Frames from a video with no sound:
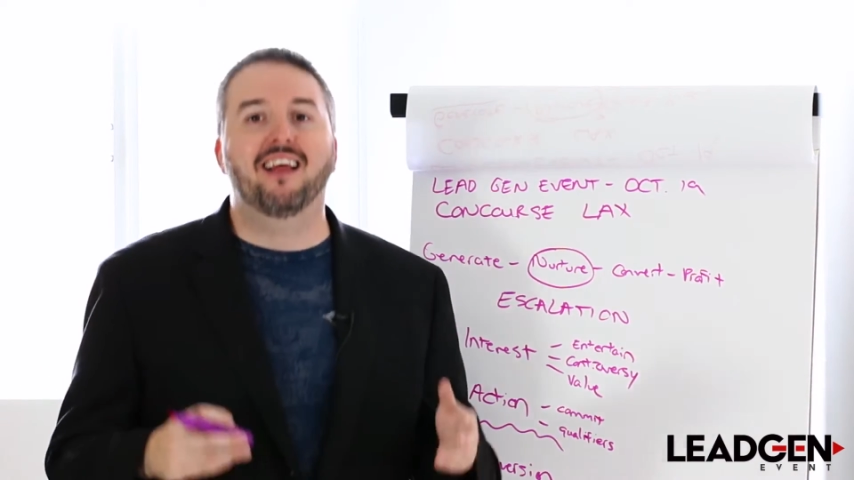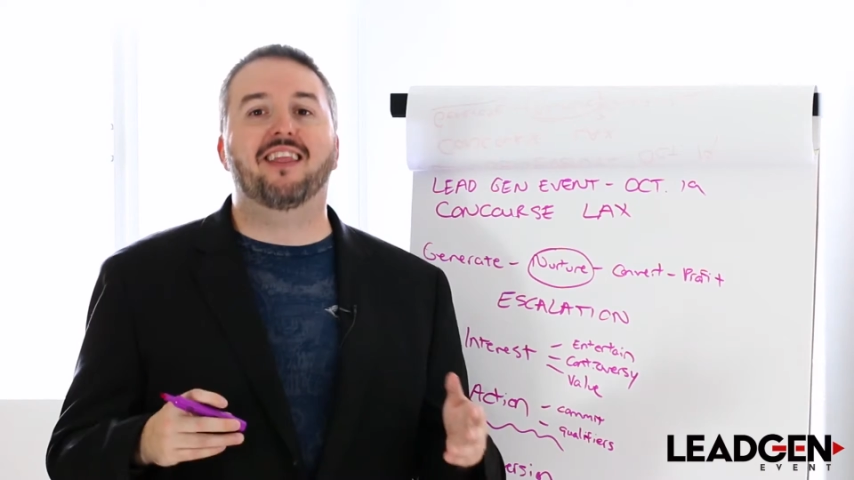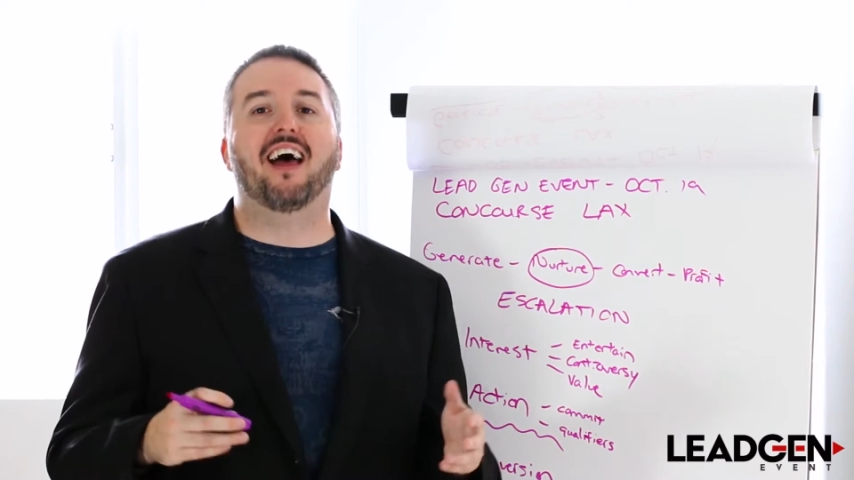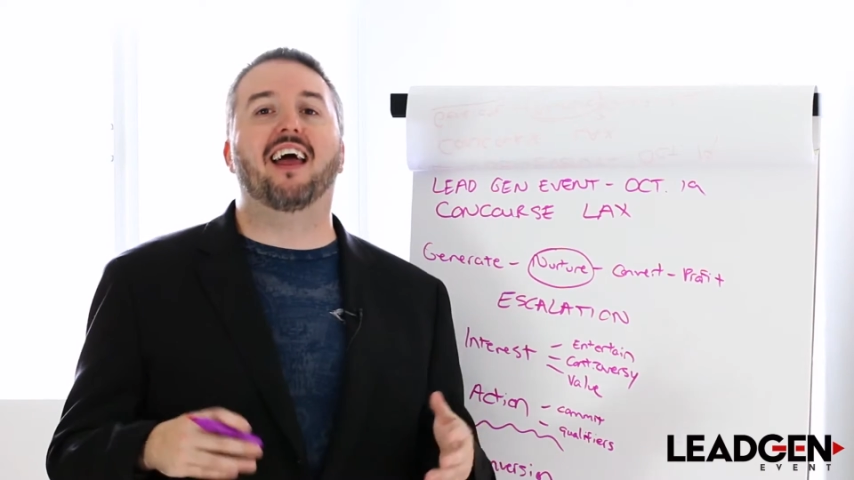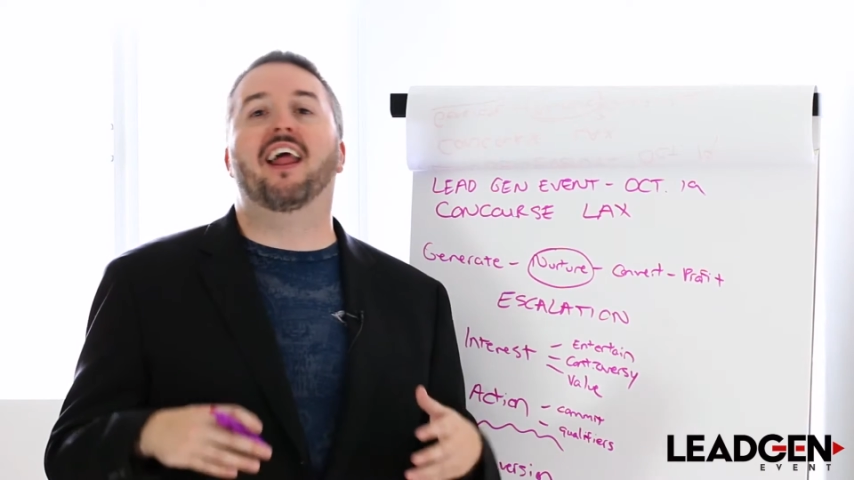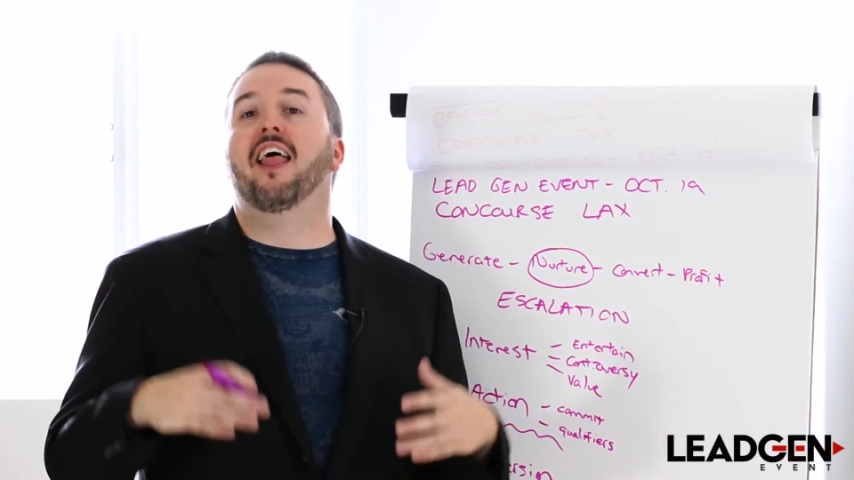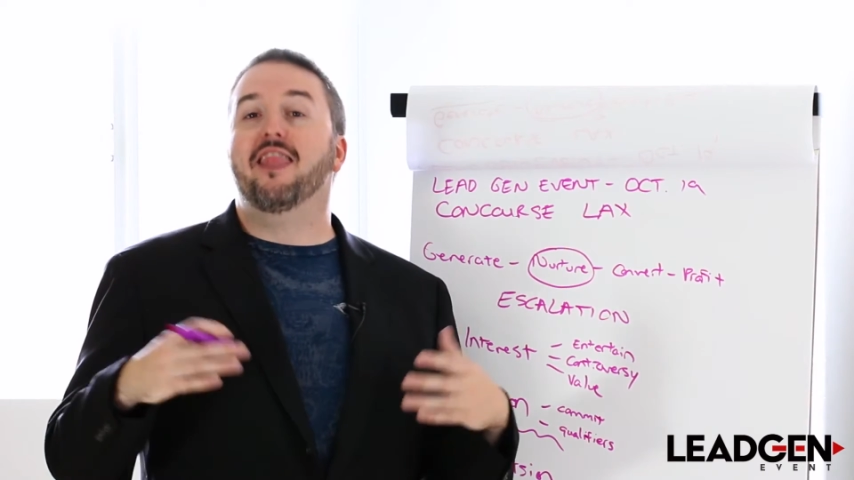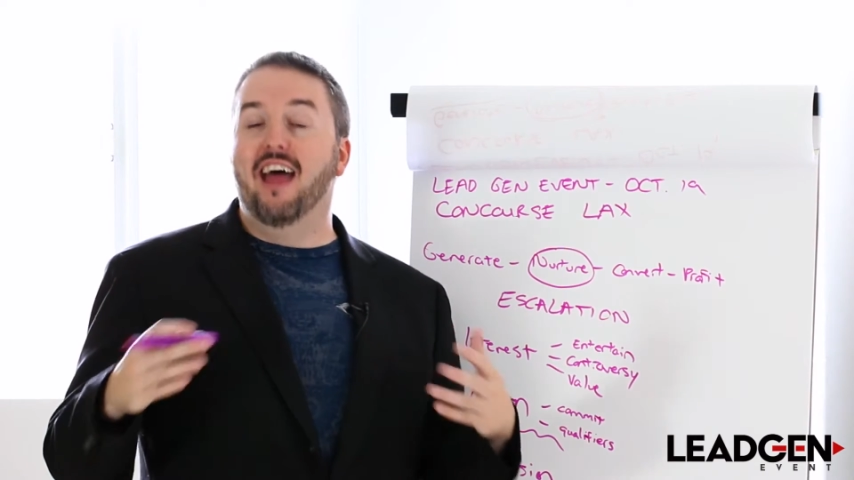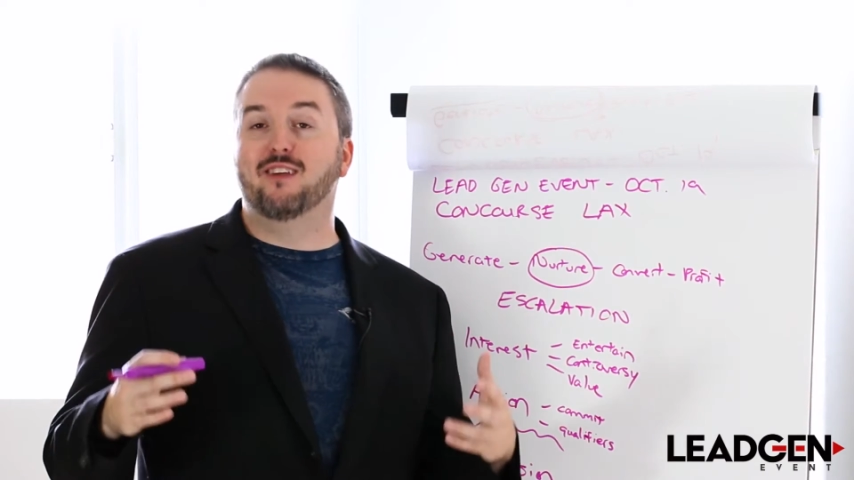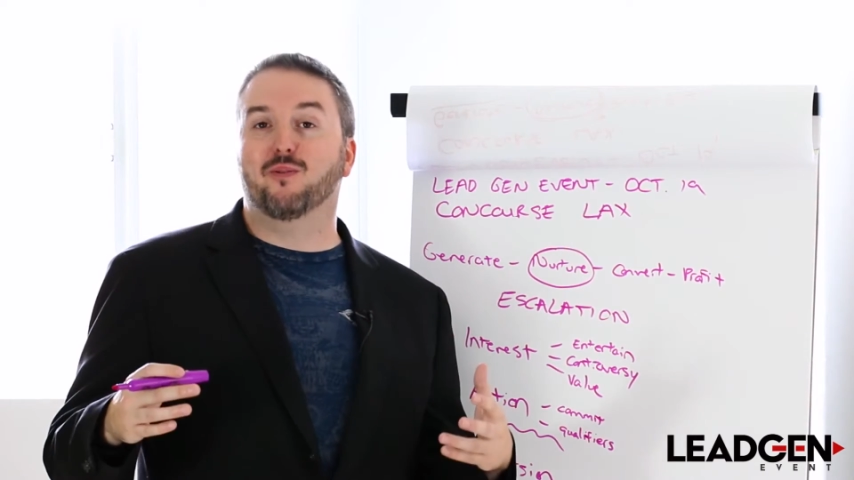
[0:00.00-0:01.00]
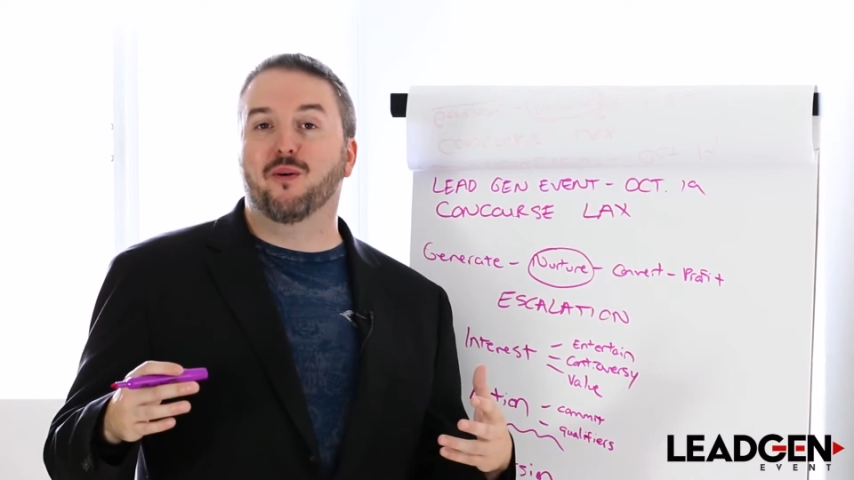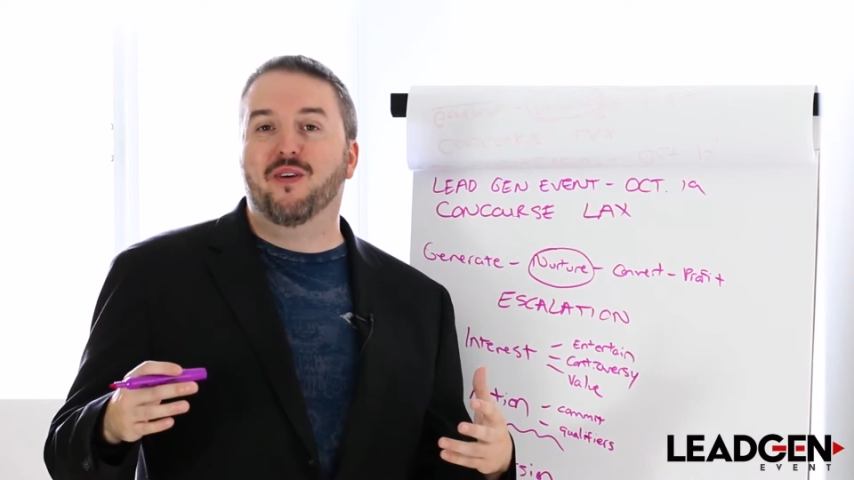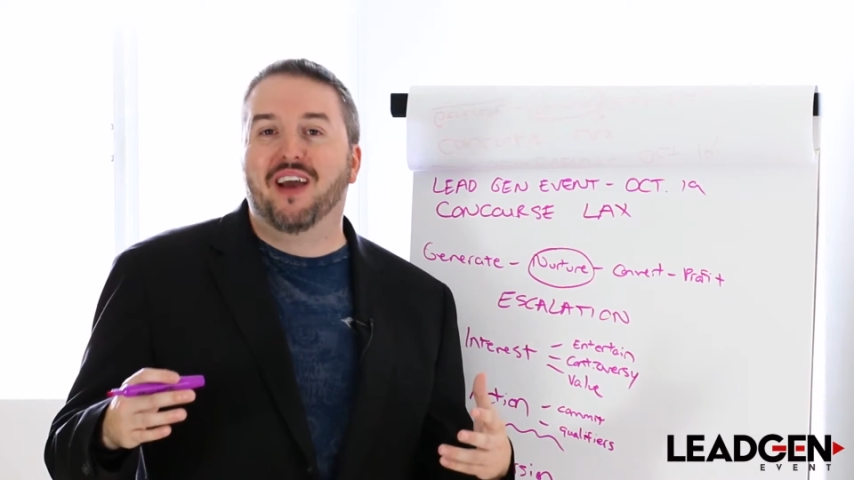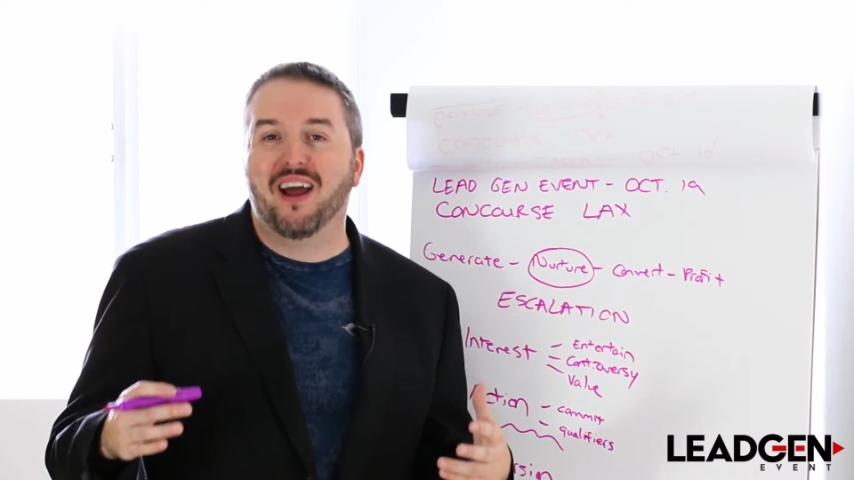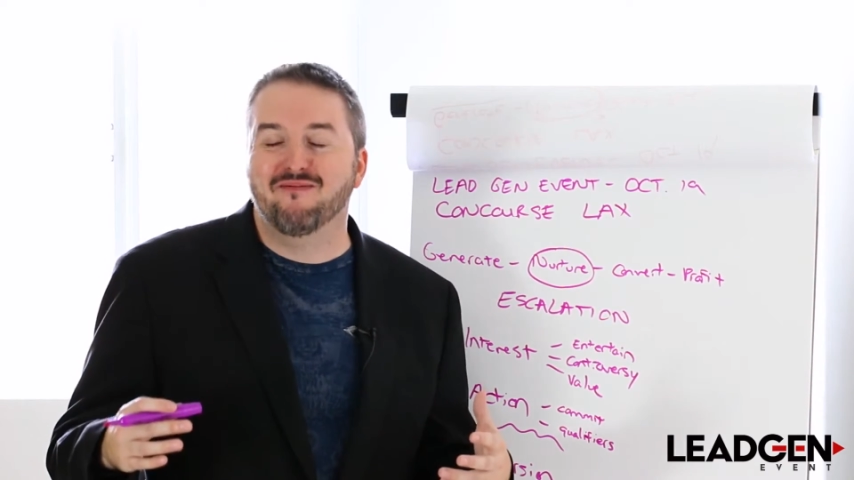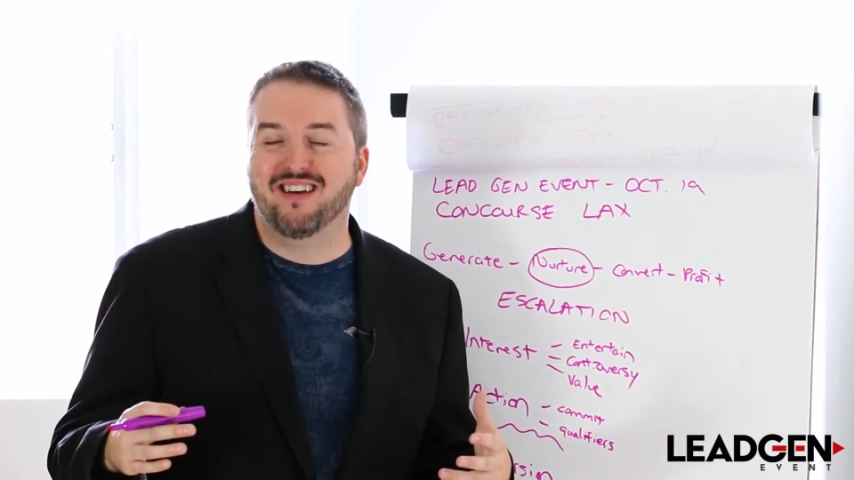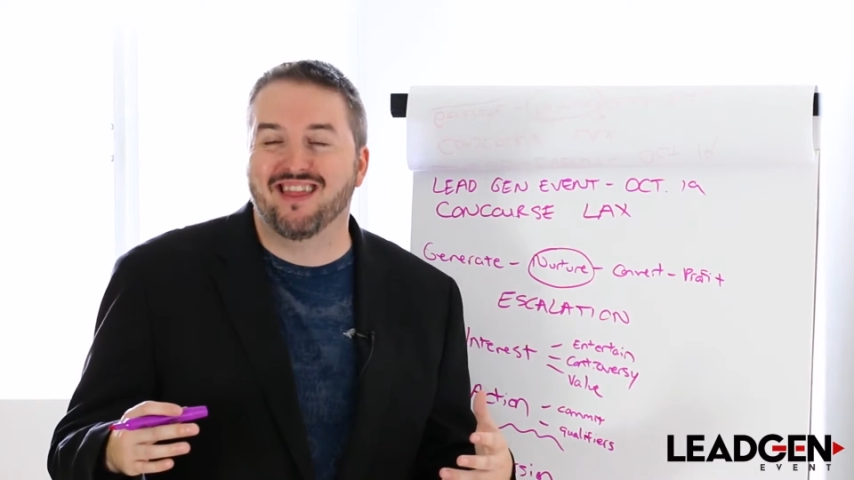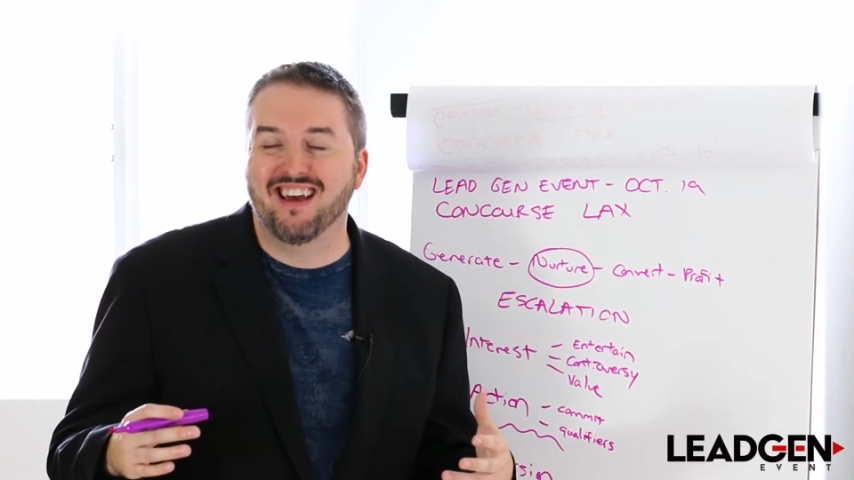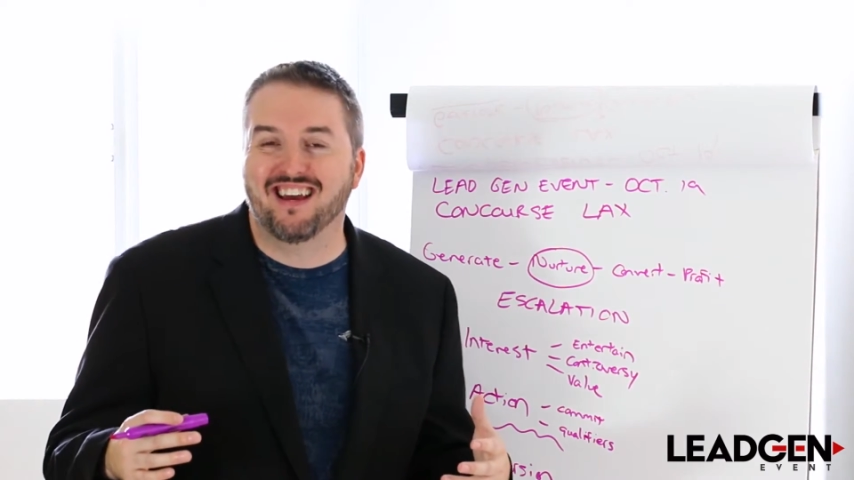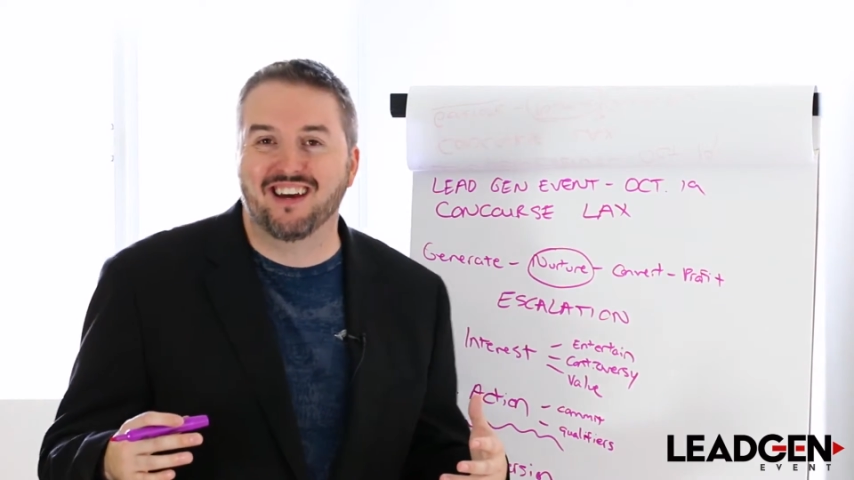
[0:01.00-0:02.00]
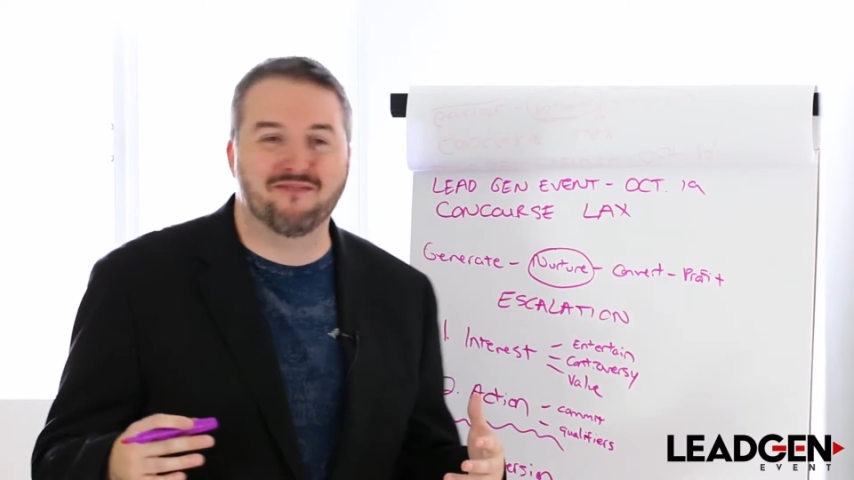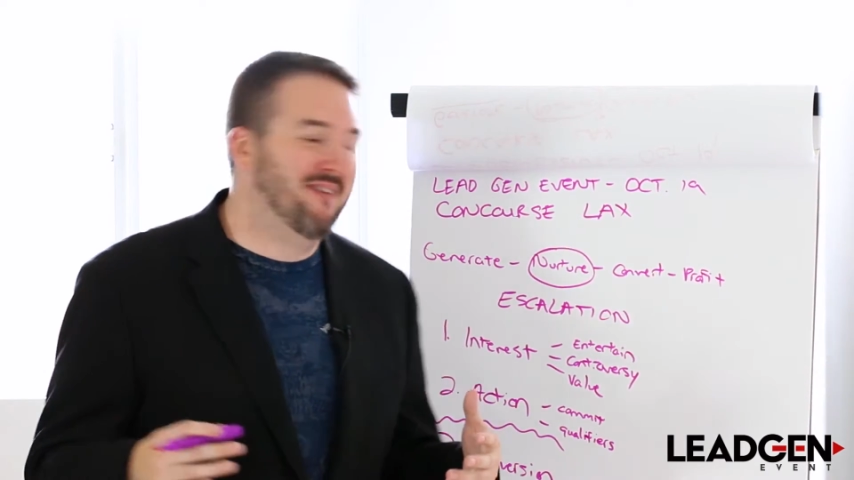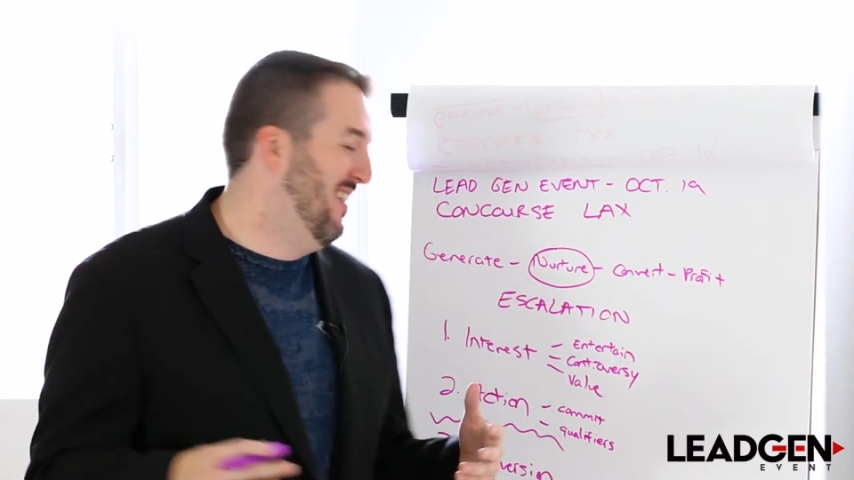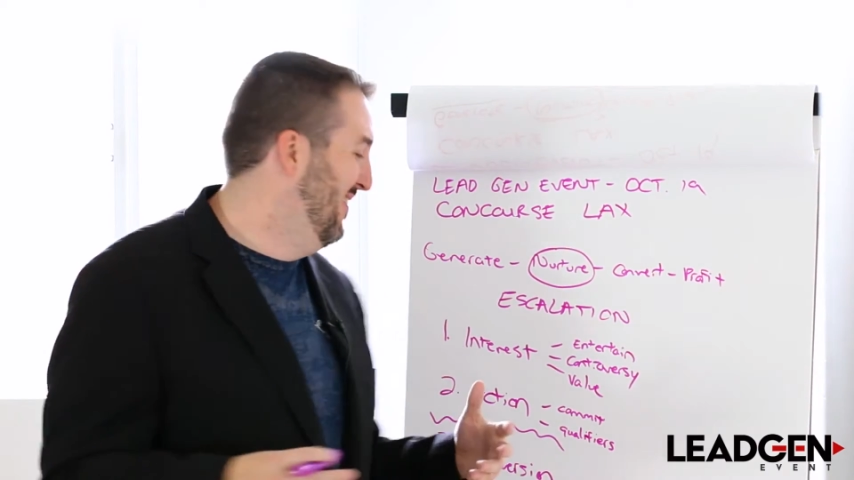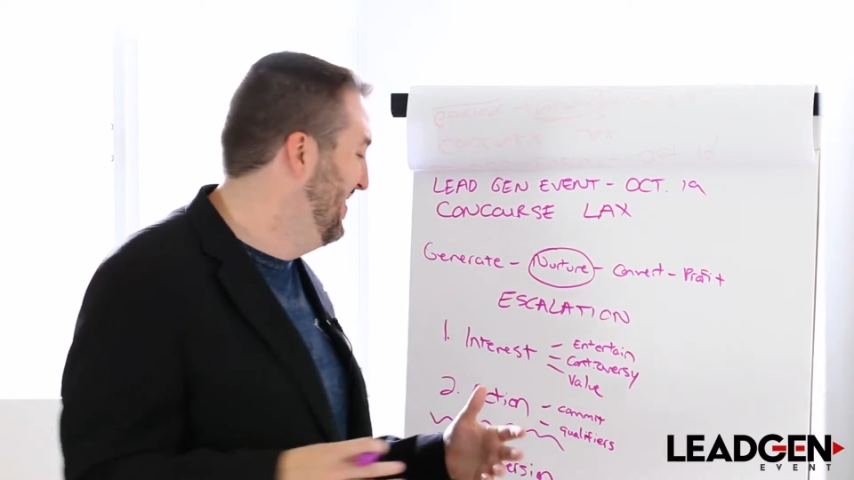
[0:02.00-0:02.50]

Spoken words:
then that's what we've got to be thinking about.